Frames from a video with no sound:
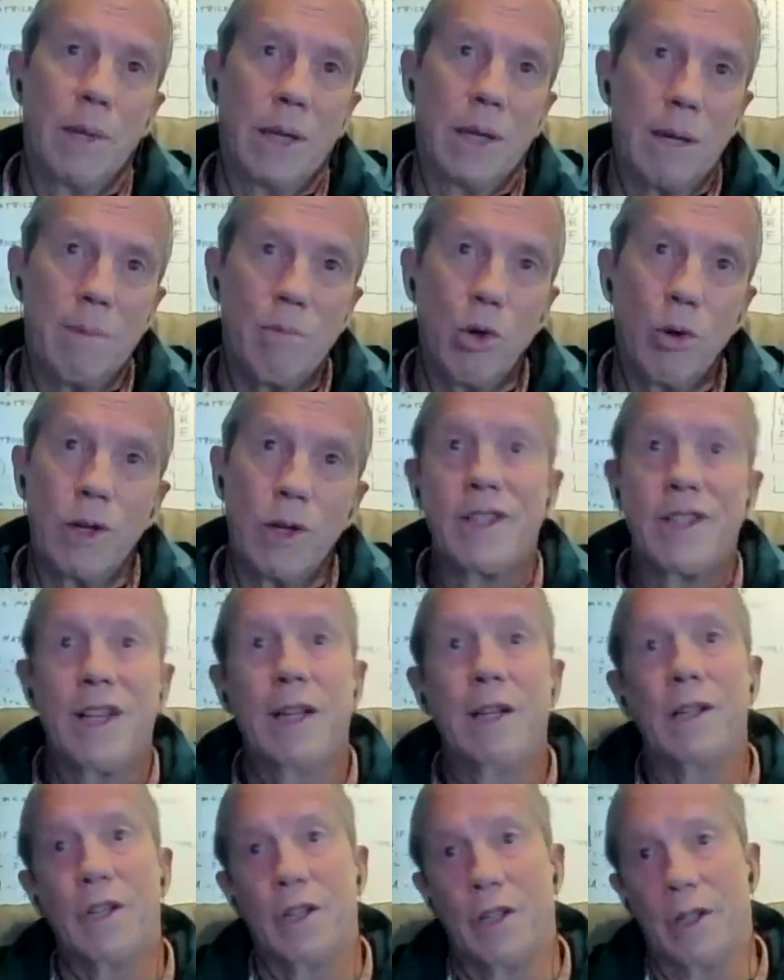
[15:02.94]
become more
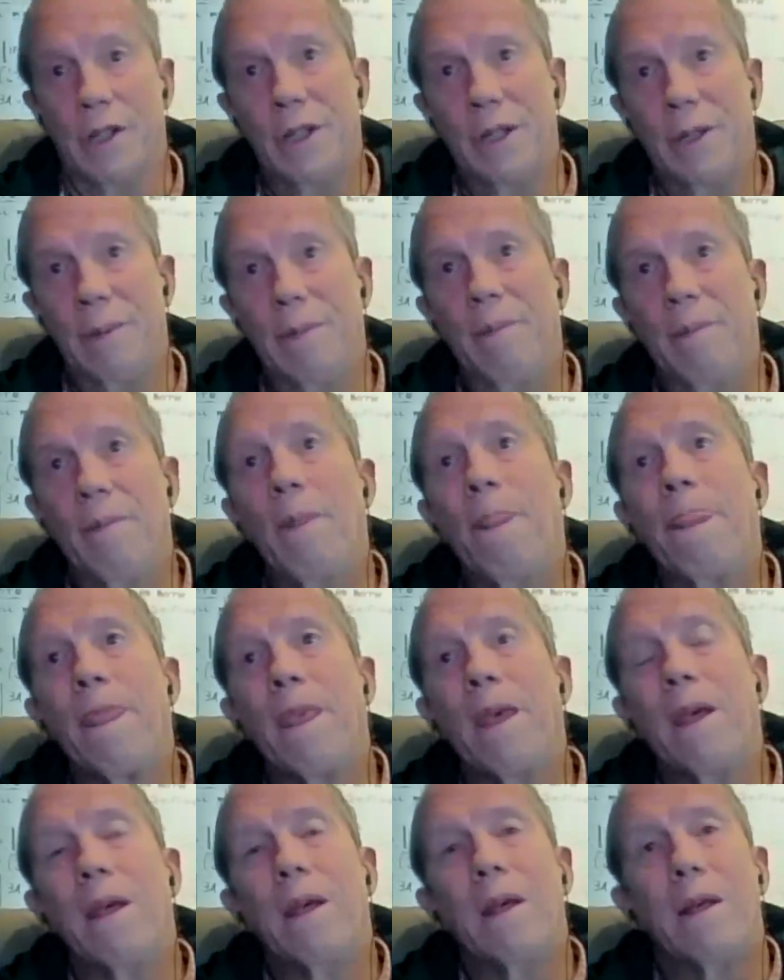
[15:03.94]
intelligent,
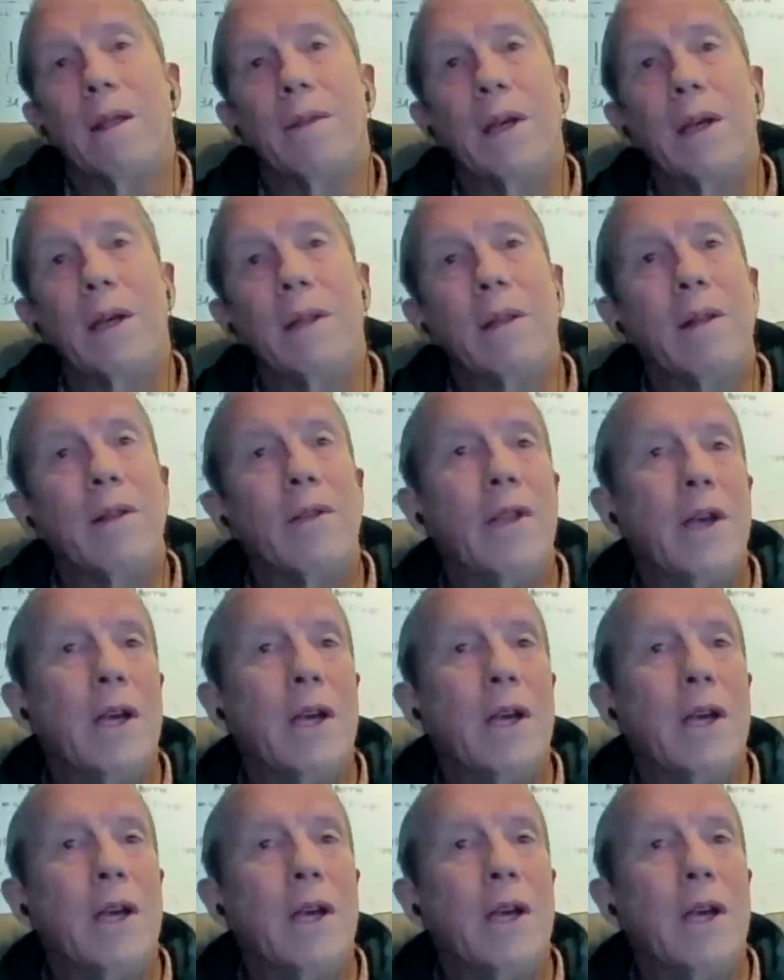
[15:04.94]
then